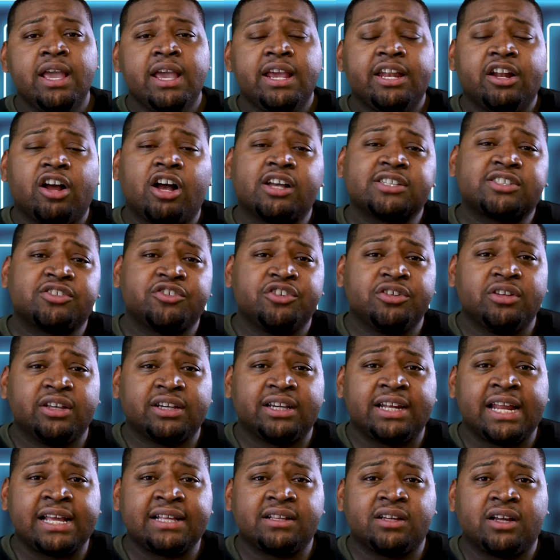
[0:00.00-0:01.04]
And also, you're
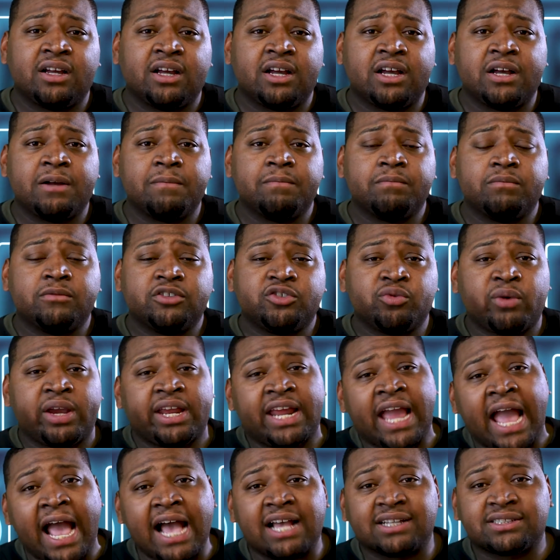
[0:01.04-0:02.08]
looking at Dwayne
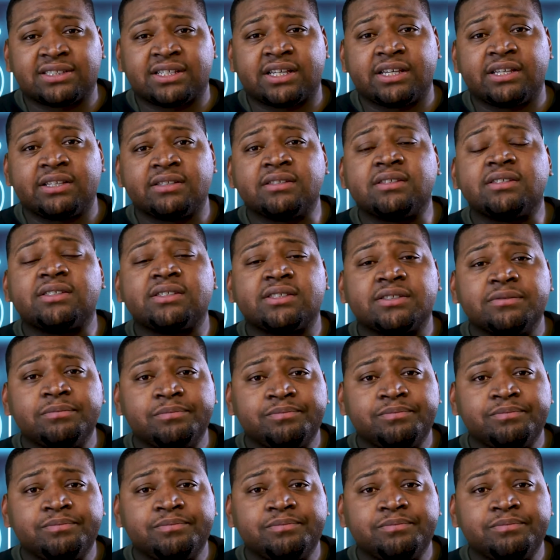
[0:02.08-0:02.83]
Haskins